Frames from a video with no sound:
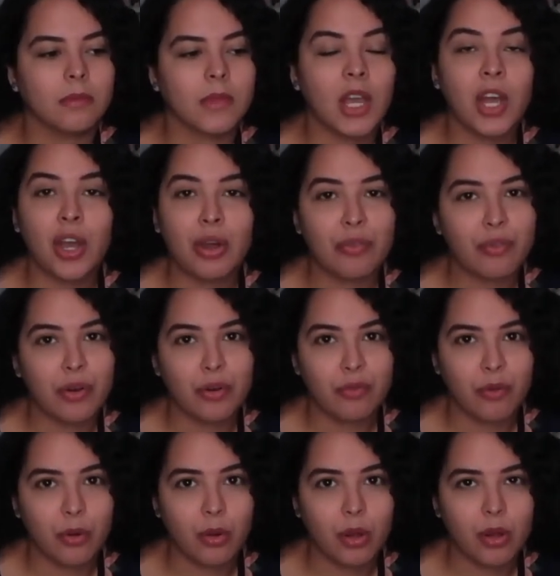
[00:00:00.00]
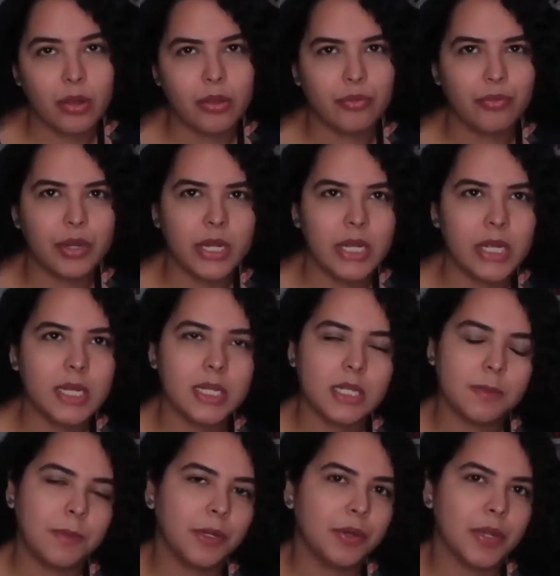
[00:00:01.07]
However, overall, the reading
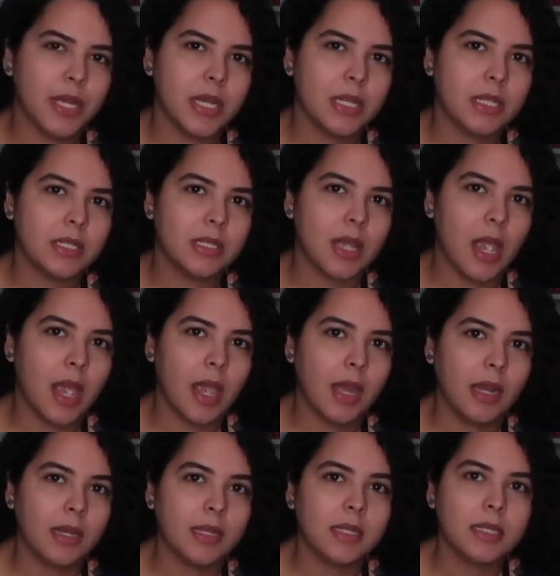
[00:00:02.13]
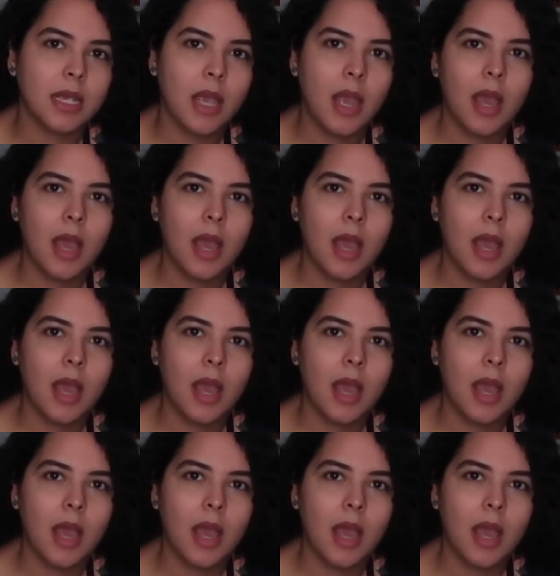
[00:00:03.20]
experience and